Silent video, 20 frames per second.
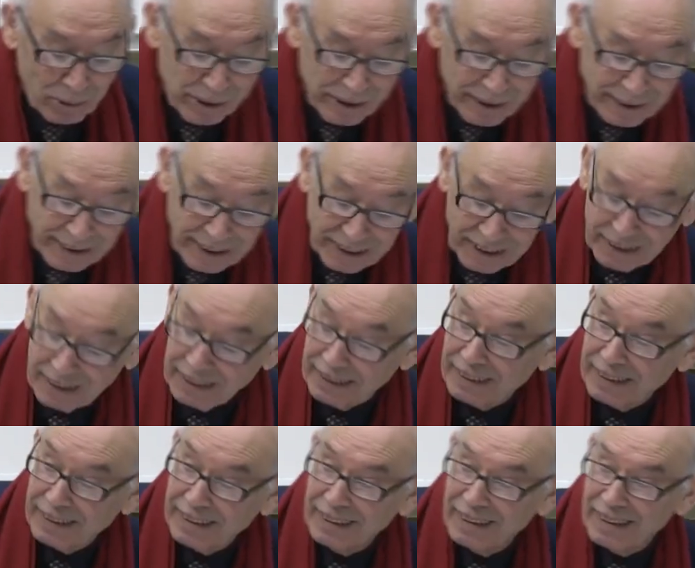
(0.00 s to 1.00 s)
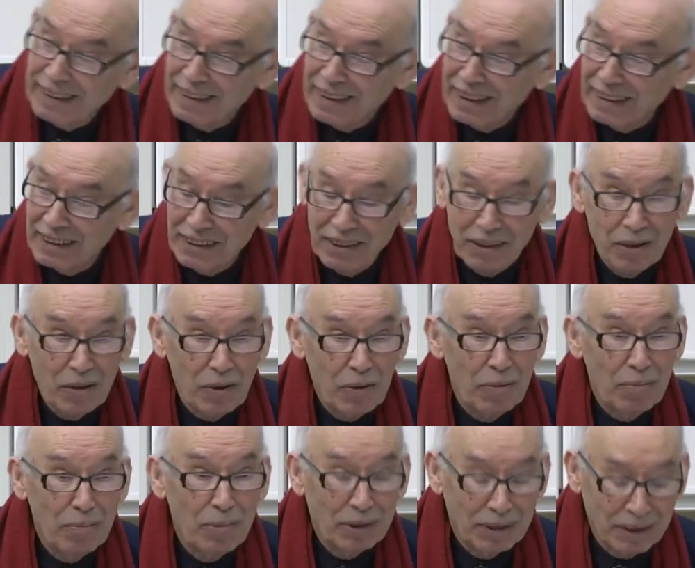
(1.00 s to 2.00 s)
democratization, that is
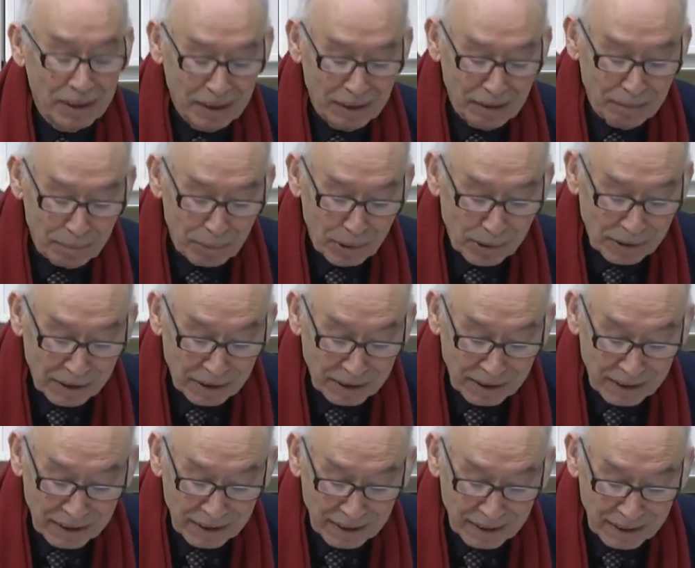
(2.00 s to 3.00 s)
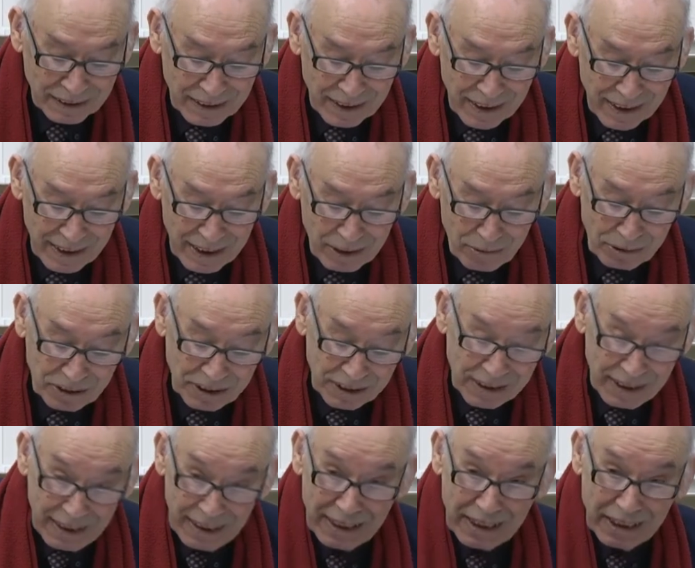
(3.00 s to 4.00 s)
the most important thing, which
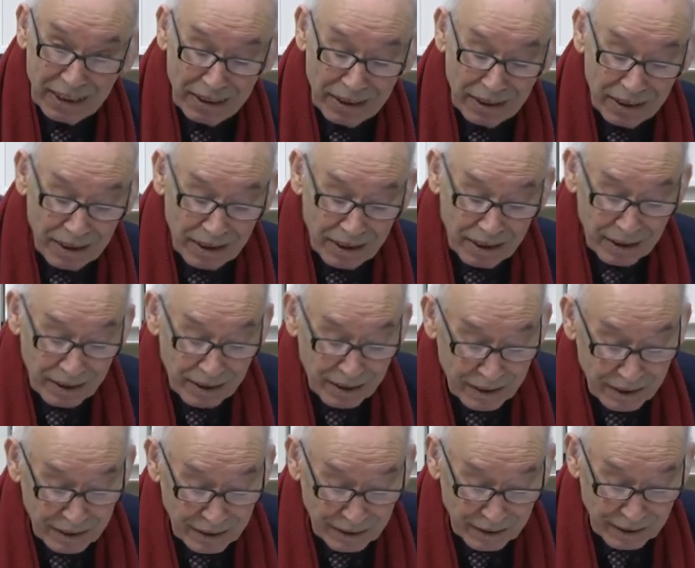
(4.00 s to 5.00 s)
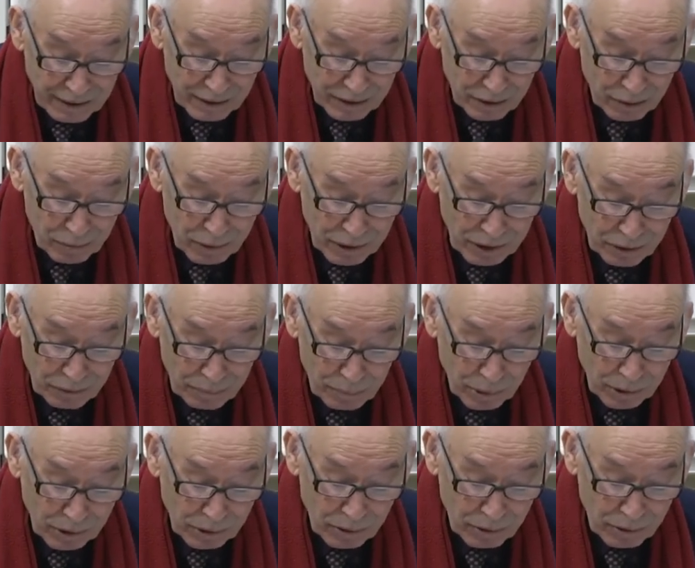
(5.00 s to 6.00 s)
is linked in some way in
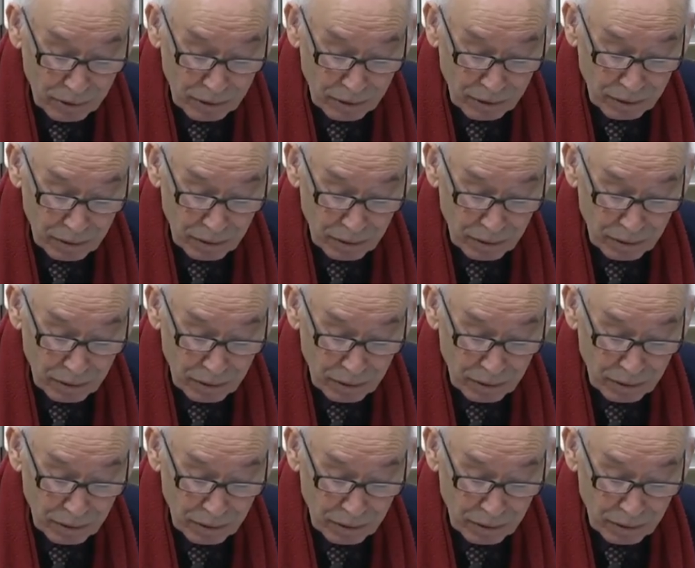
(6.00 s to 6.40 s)
political